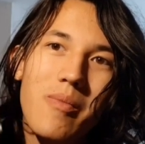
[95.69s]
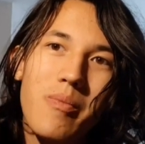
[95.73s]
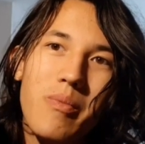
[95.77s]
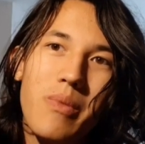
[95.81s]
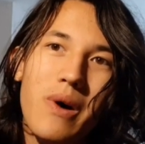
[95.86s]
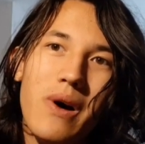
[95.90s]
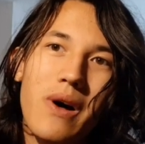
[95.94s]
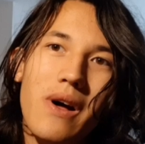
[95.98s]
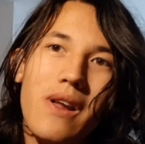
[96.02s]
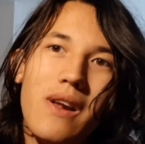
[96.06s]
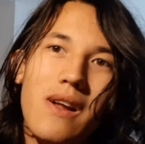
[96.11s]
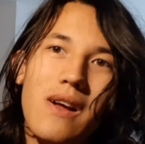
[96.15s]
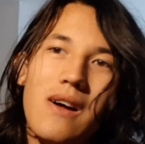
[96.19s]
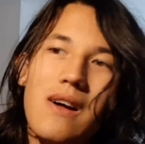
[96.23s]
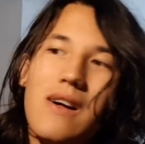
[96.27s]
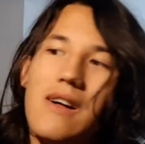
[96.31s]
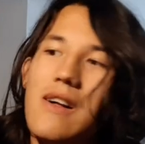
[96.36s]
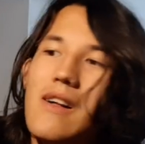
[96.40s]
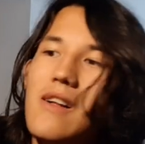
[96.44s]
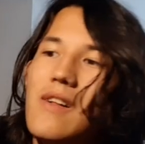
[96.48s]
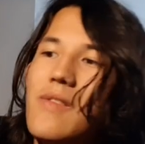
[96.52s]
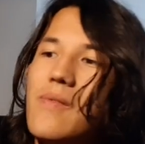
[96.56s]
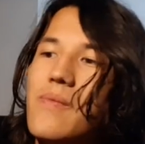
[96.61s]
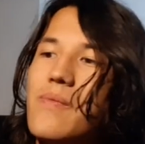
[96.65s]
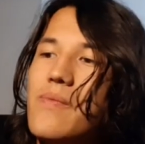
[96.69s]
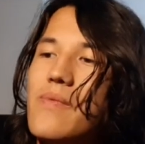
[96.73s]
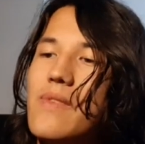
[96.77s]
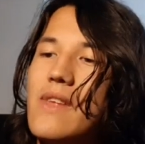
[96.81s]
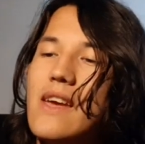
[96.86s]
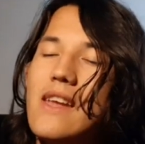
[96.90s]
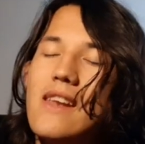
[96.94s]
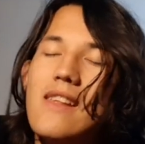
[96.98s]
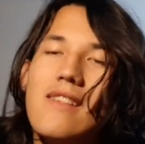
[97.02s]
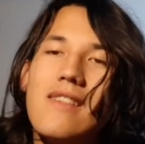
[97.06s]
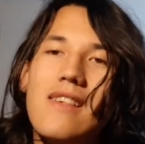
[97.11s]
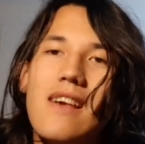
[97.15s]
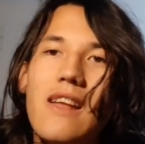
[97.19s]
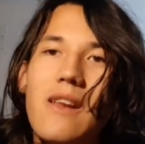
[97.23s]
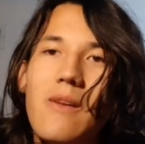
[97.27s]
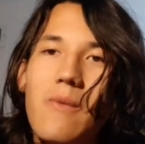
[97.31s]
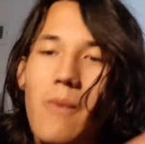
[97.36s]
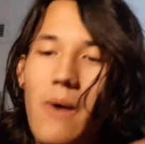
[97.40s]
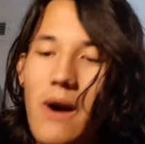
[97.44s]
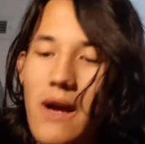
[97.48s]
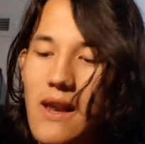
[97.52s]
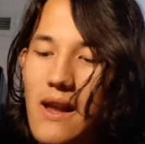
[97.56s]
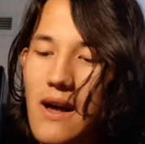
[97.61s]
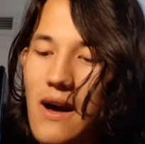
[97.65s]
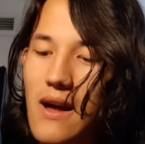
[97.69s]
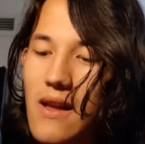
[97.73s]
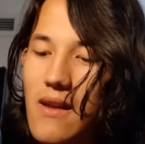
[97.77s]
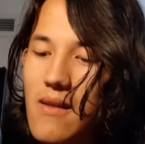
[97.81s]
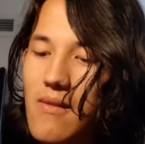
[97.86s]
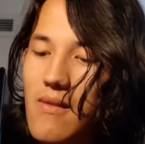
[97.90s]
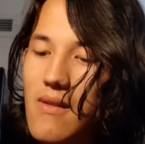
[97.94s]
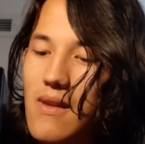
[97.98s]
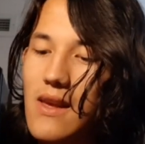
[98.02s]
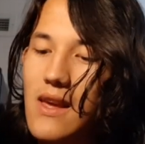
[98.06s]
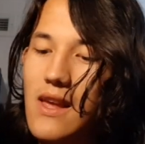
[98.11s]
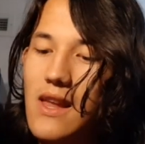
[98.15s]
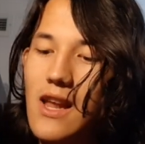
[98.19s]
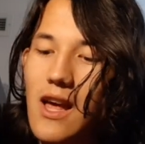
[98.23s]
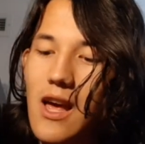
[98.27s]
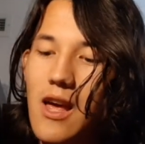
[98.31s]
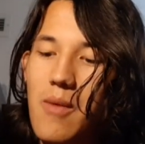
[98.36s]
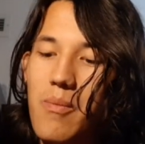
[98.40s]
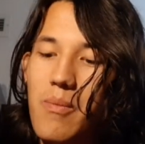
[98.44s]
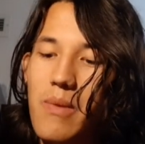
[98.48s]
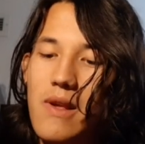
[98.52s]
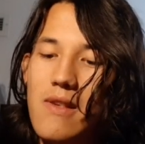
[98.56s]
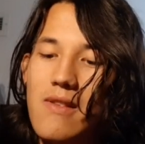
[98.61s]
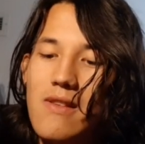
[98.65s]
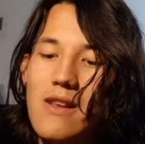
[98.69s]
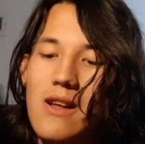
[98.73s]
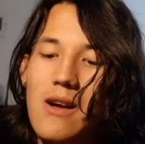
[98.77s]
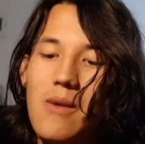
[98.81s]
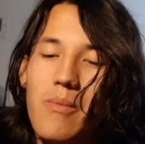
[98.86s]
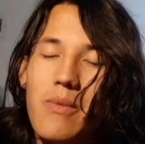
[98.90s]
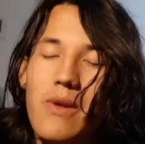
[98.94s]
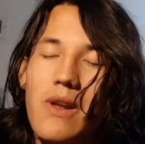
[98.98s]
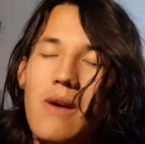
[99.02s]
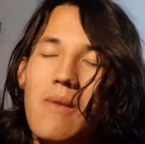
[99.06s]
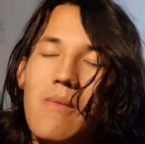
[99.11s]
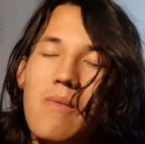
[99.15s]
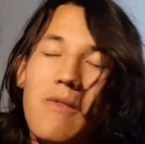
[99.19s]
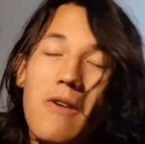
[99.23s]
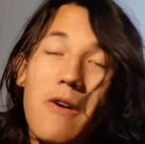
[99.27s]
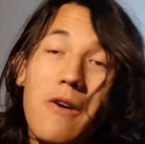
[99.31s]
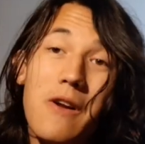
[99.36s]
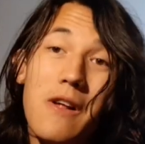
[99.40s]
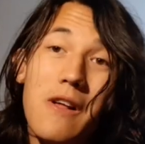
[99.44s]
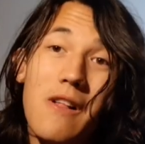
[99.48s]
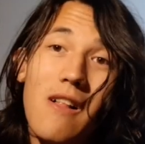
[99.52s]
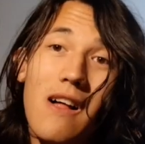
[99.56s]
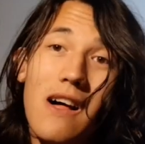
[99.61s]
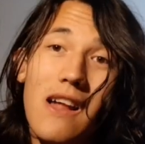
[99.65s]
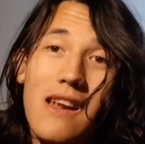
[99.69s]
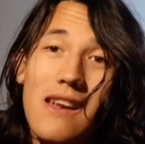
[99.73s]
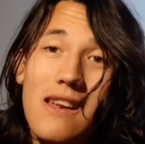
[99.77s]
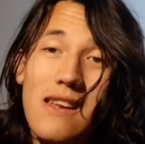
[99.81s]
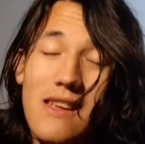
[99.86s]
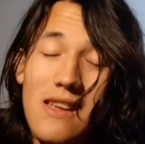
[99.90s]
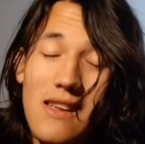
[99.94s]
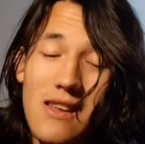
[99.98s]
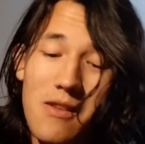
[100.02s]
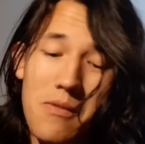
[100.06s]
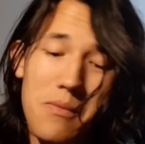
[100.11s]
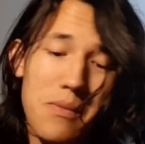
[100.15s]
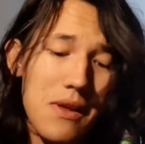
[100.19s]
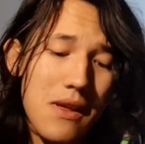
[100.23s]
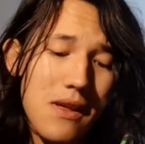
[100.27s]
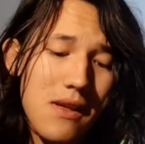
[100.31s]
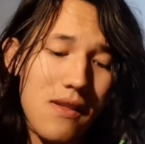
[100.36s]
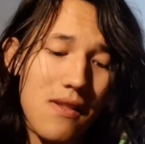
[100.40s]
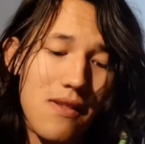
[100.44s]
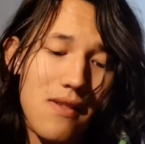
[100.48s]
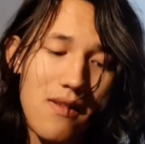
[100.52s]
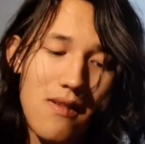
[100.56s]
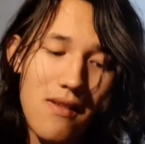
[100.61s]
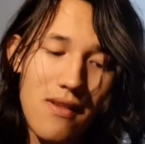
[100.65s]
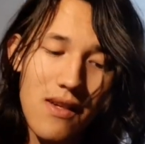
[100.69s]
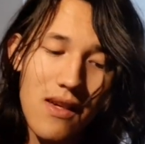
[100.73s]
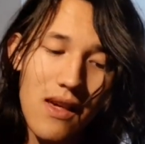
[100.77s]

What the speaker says: but I decided why not, and I picked it up, and I'm very glad I did because